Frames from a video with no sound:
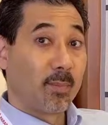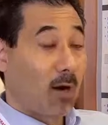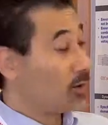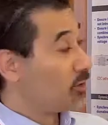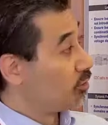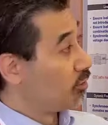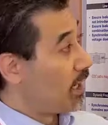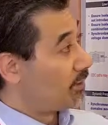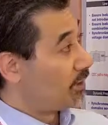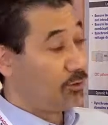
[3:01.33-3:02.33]
power control
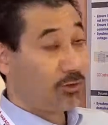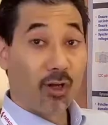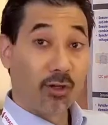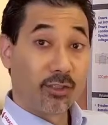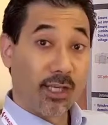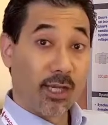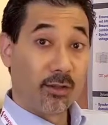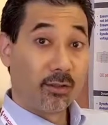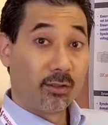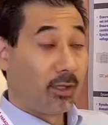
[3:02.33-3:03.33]
logic to the
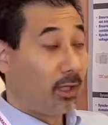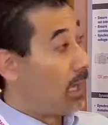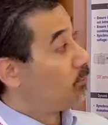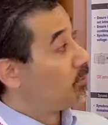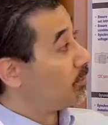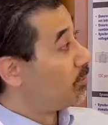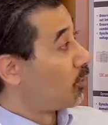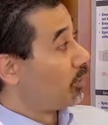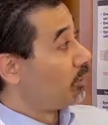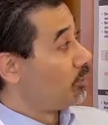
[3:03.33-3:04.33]
RTL, and we
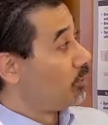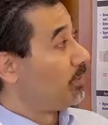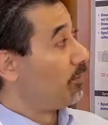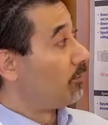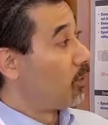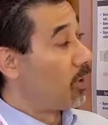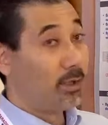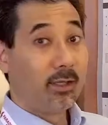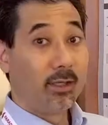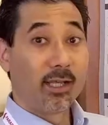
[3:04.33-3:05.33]
support UPF
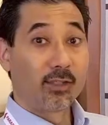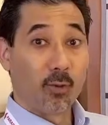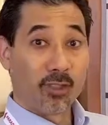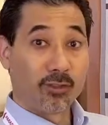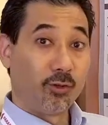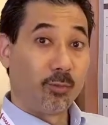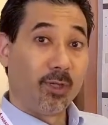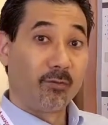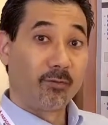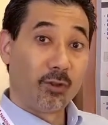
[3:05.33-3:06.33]
1 as well as
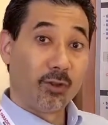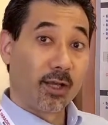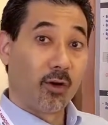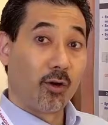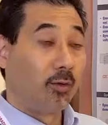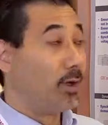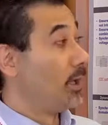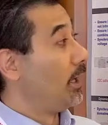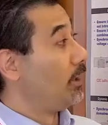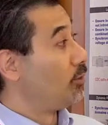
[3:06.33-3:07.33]
UPF 2.0
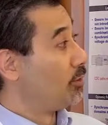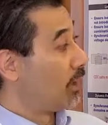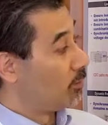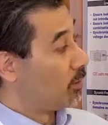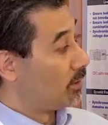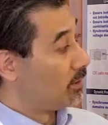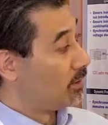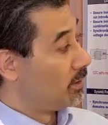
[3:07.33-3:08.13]
and 2.1.